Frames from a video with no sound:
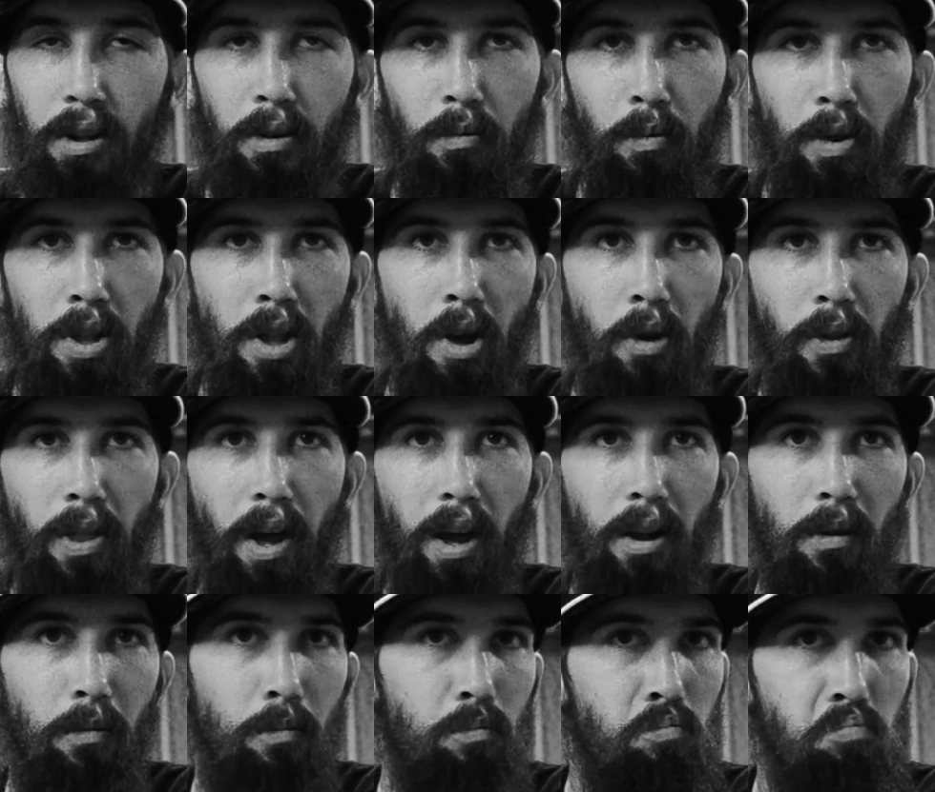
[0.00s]
We know
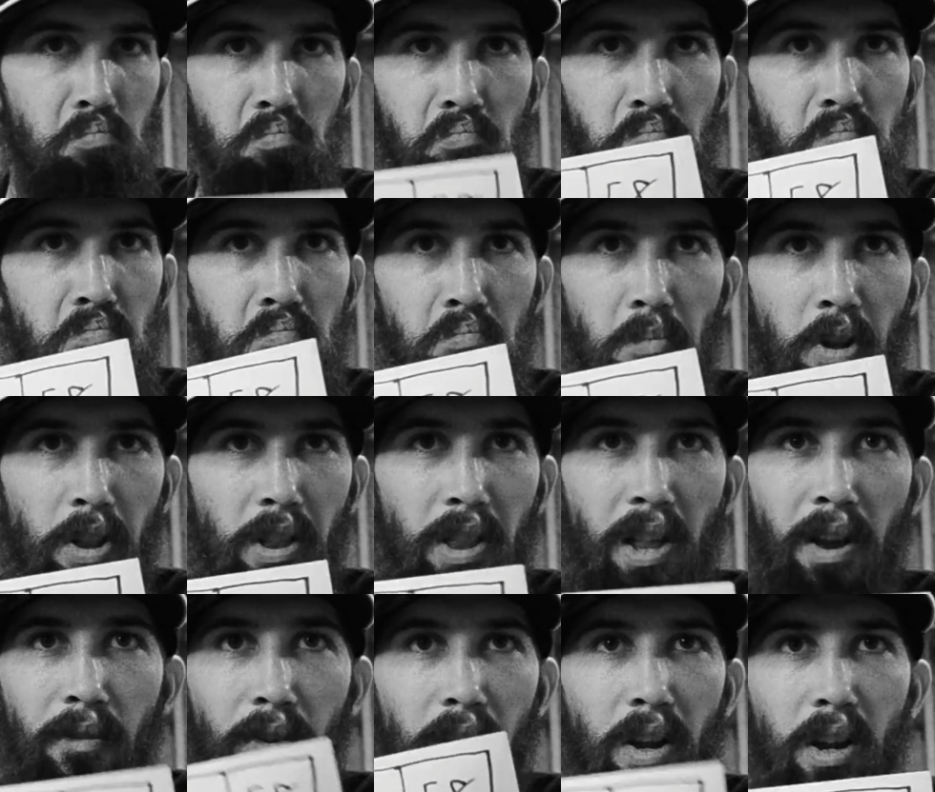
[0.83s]
that.
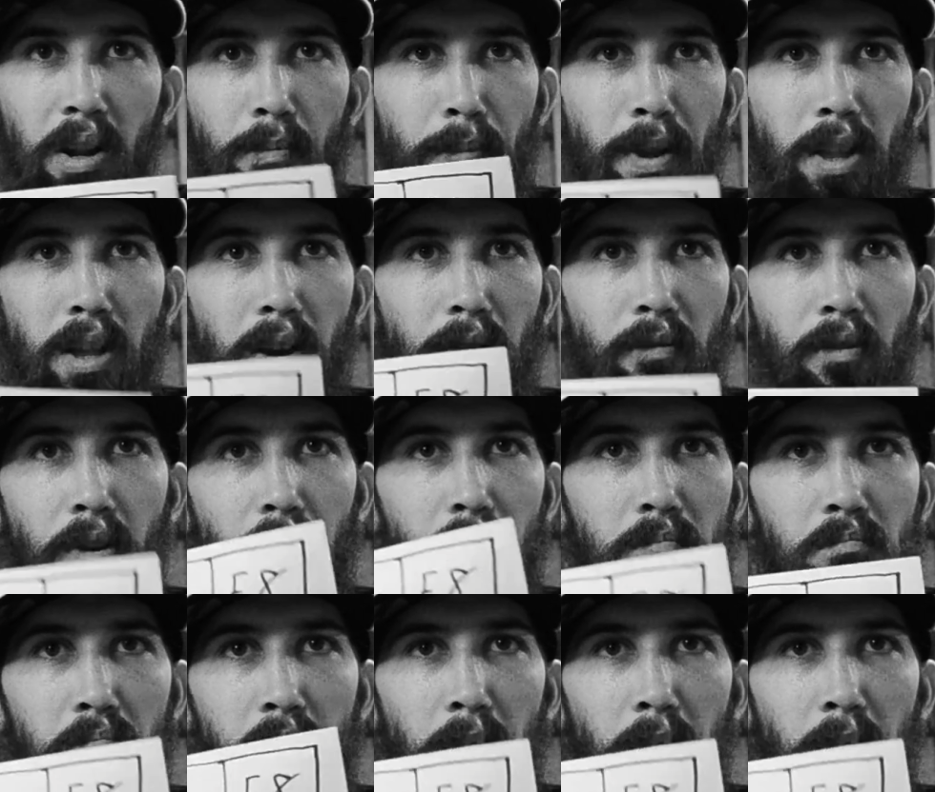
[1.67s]
It's never going to be different.